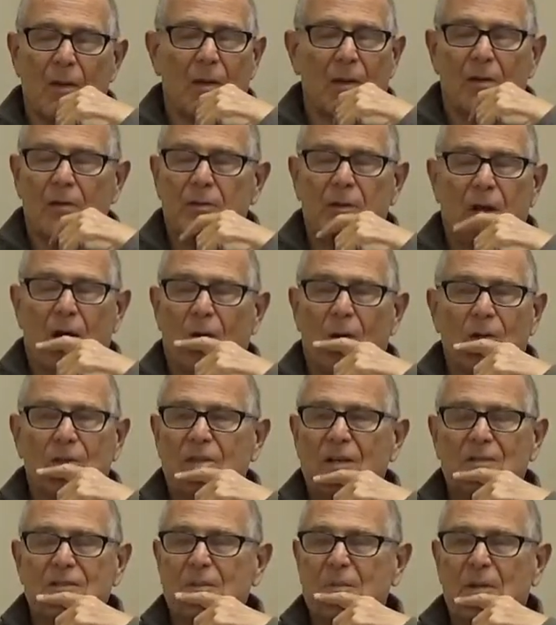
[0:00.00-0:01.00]
What's no, it
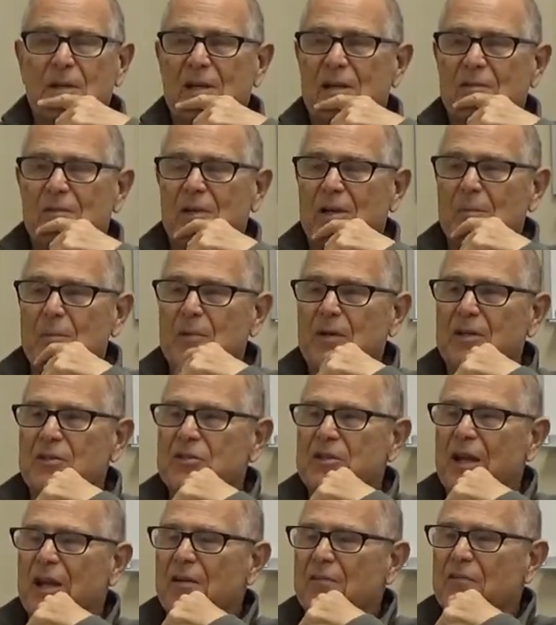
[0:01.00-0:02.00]
doesn't mean every, it
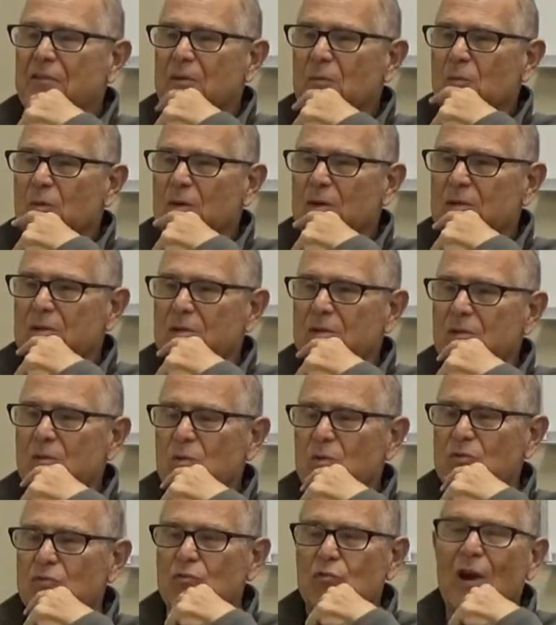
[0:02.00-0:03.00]
means everyone
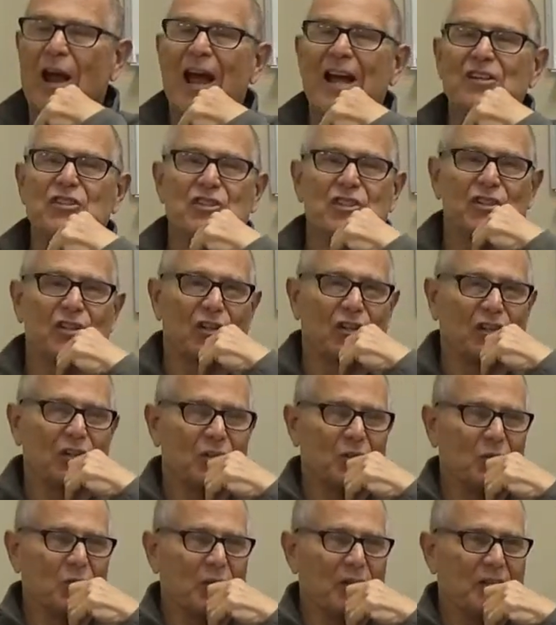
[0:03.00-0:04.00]
who's rational
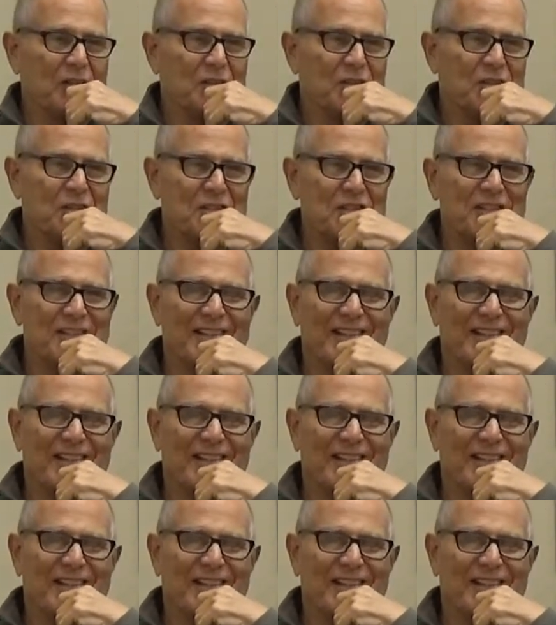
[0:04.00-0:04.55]
agrees.